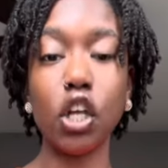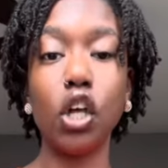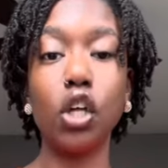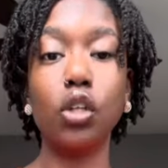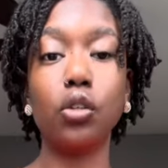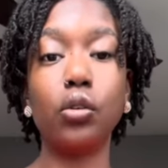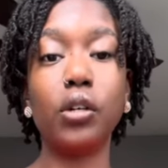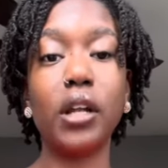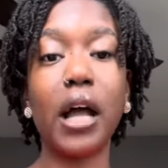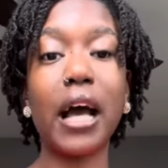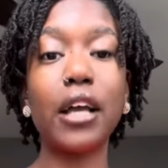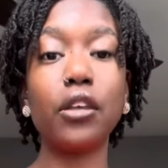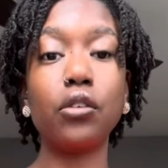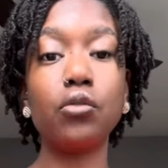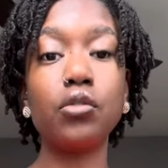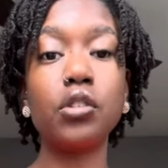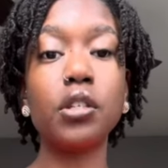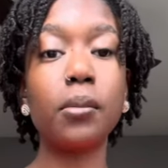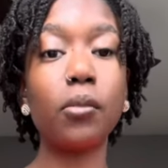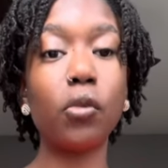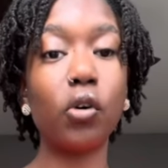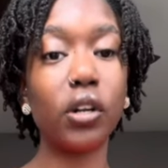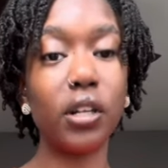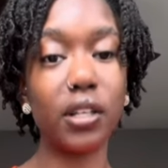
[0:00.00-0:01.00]
Do not use
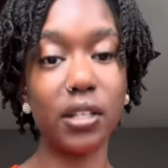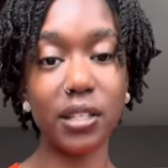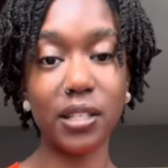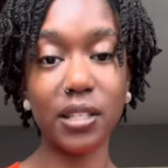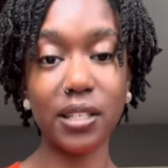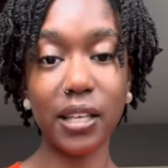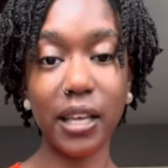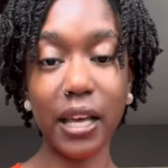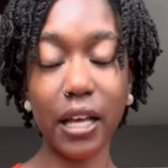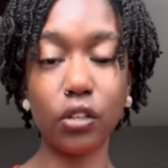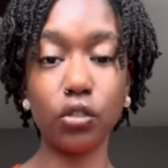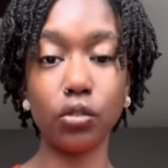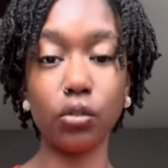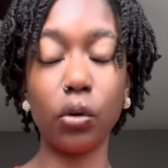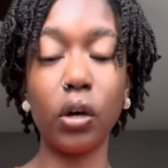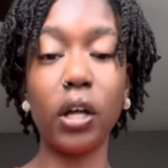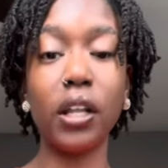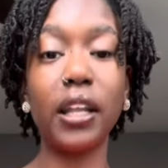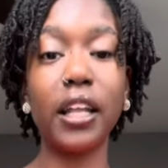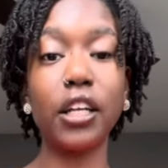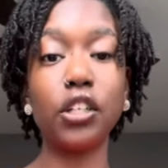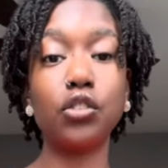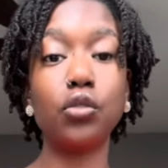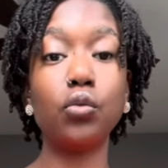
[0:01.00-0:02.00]
them on a schedule
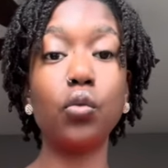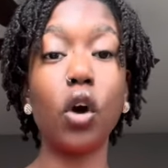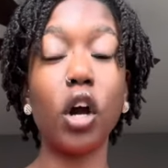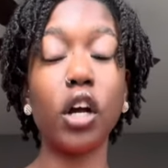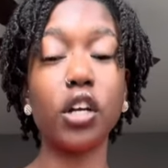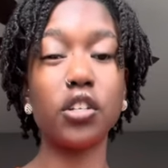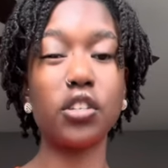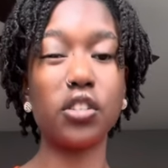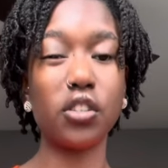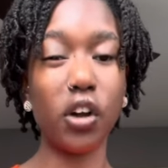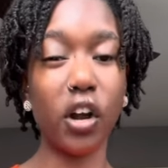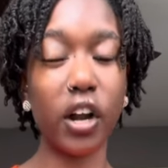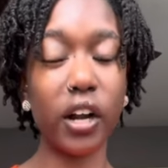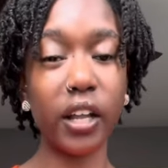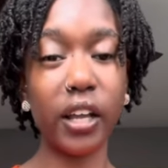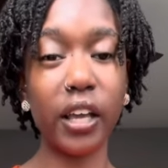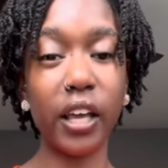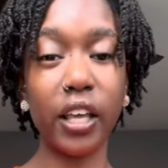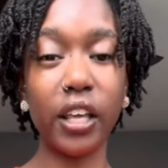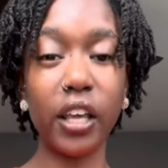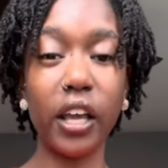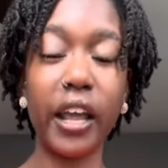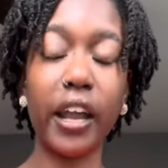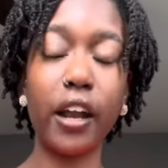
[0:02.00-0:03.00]
unless you are starting
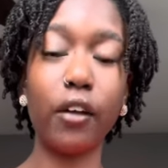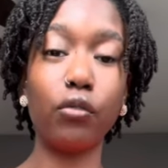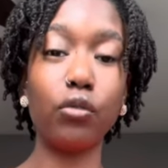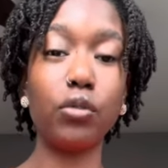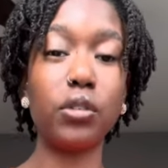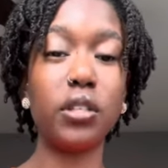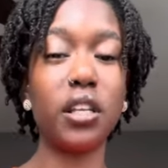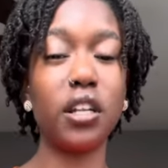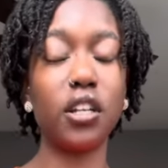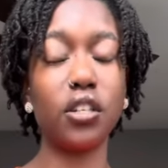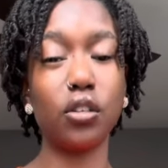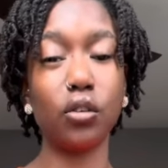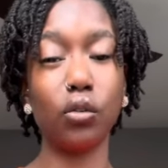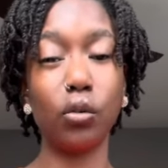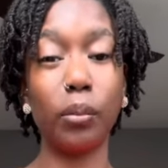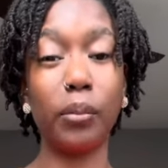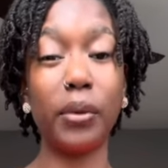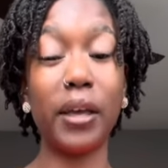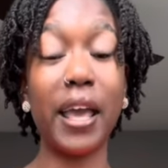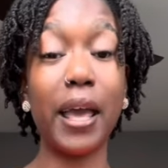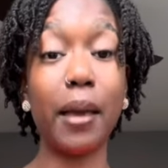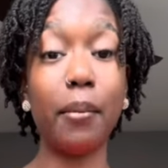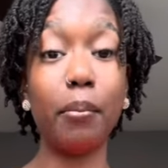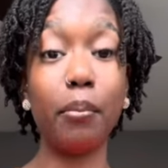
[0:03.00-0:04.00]
and your hair routine is a little bit
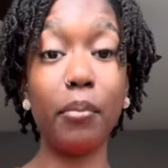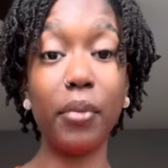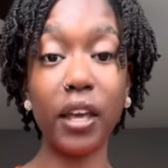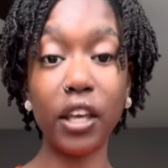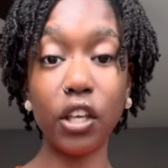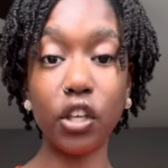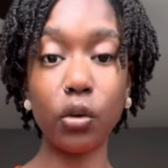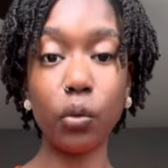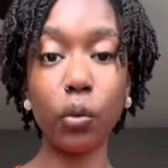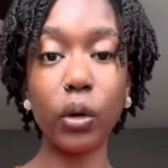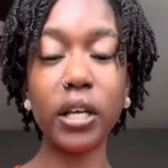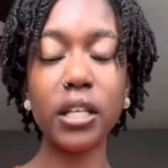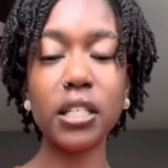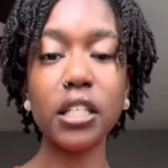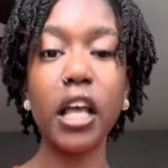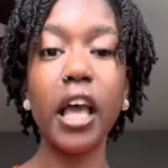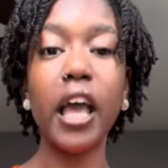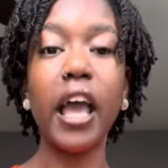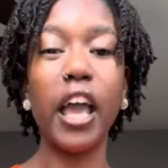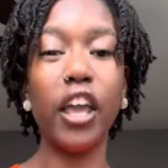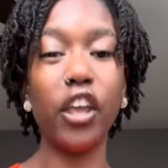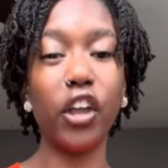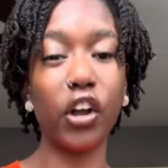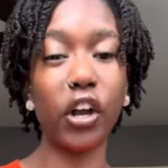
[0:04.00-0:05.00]
ambiguous
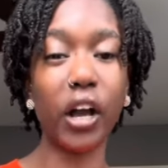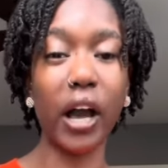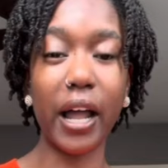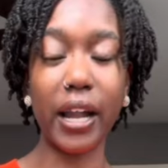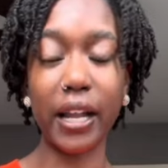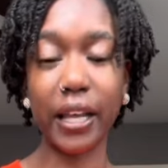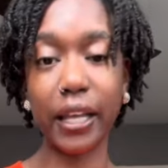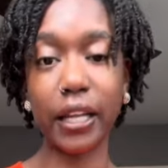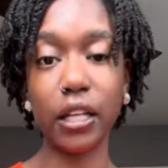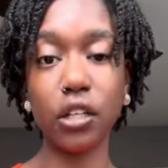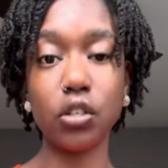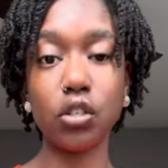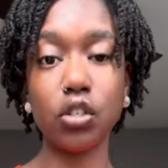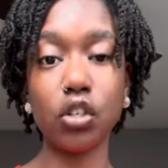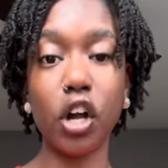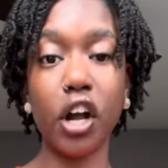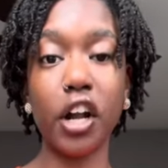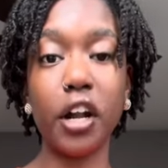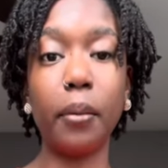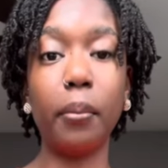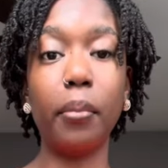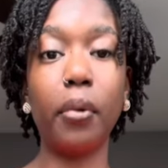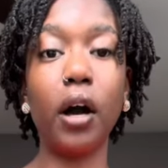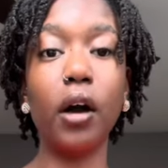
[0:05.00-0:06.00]
and you're kind of getting
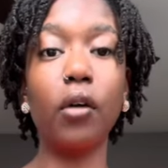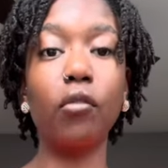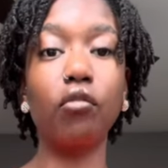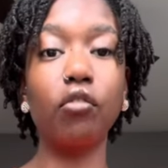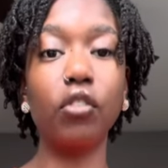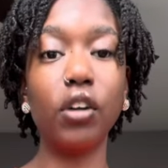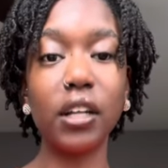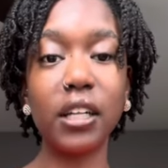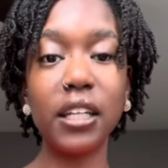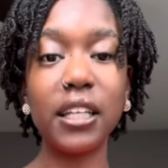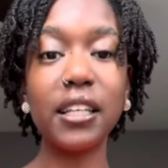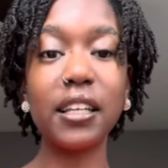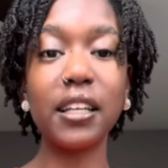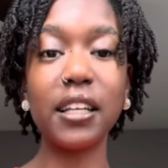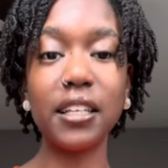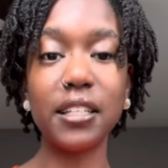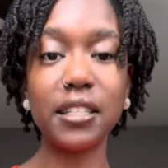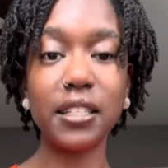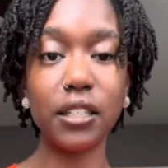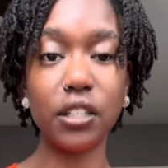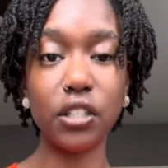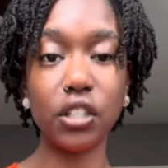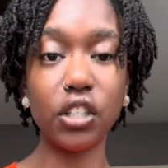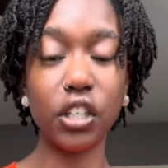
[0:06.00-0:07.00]
started. But really
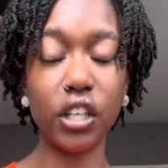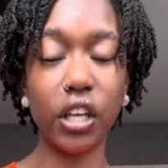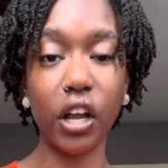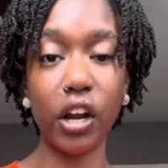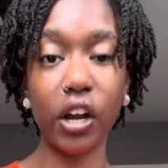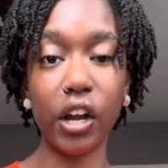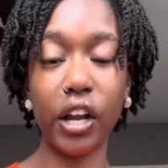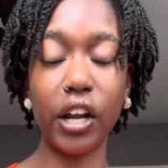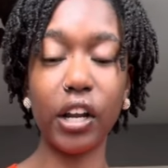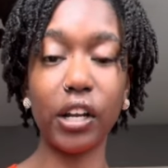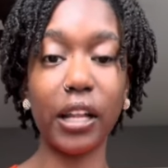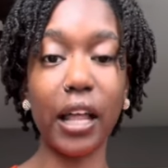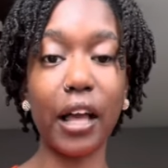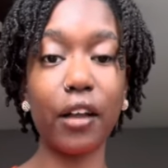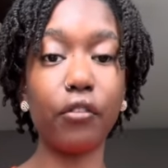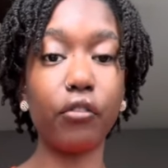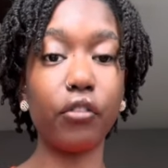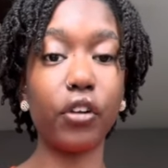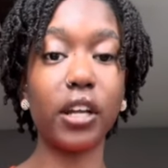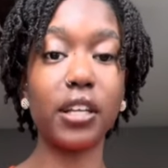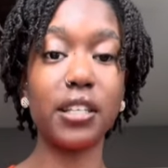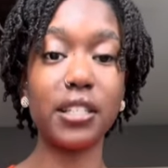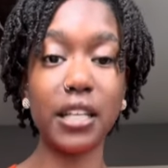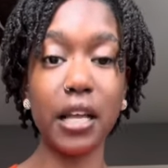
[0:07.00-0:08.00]
listen to your hair. Like, for
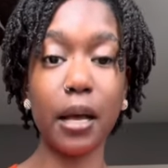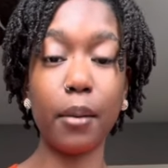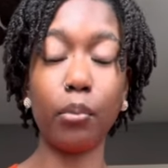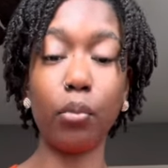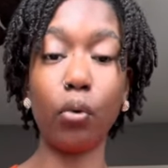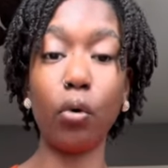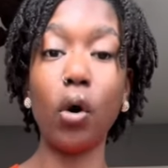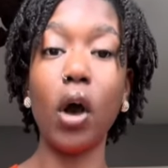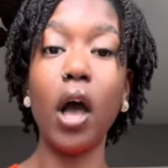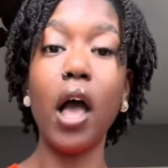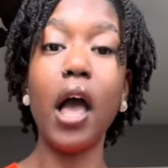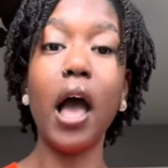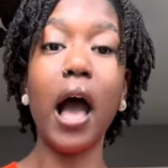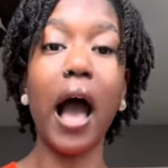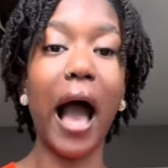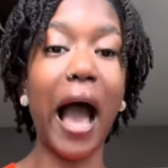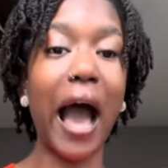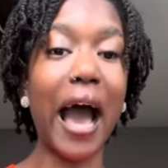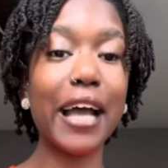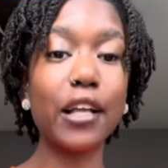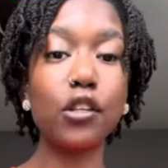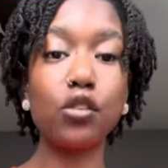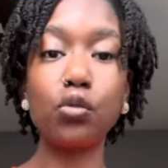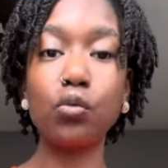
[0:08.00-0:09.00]
example,
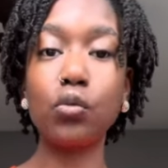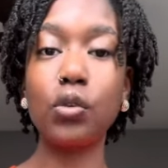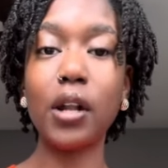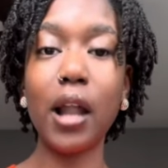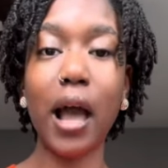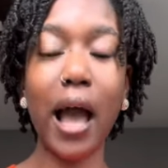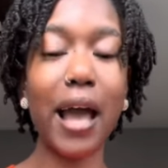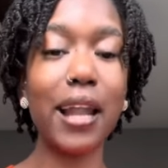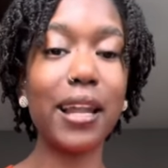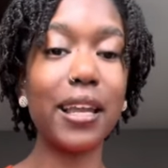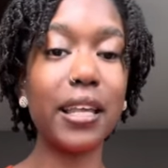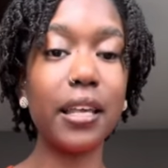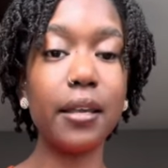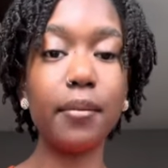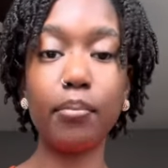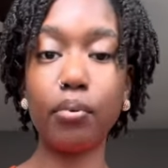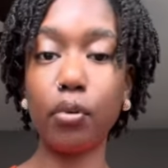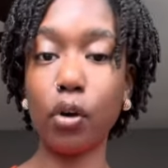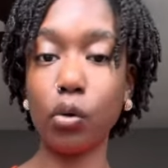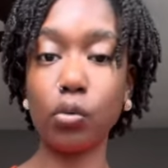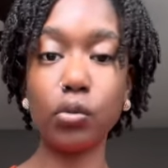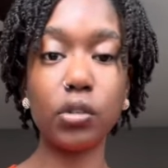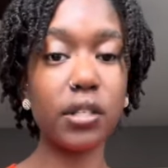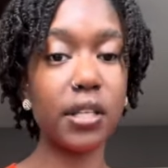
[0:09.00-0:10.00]
I do not need
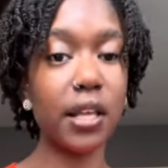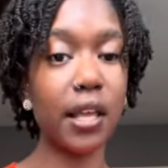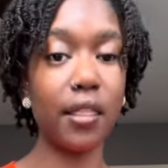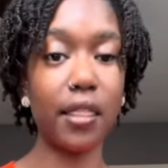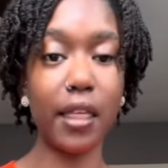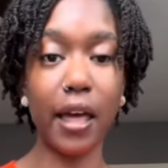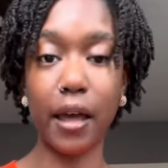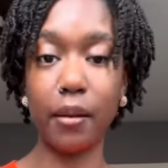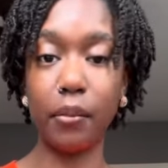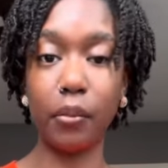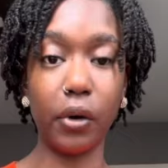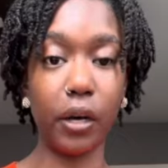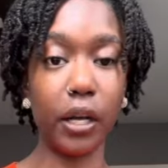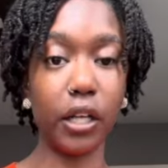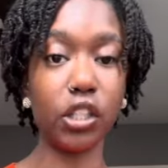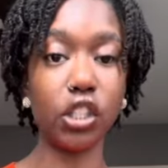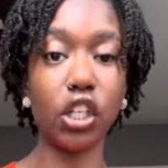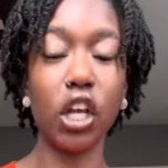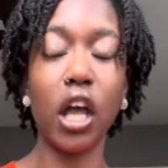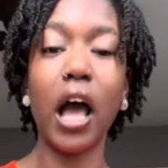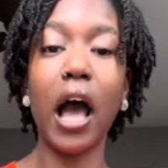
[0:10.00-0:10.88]
protein that much.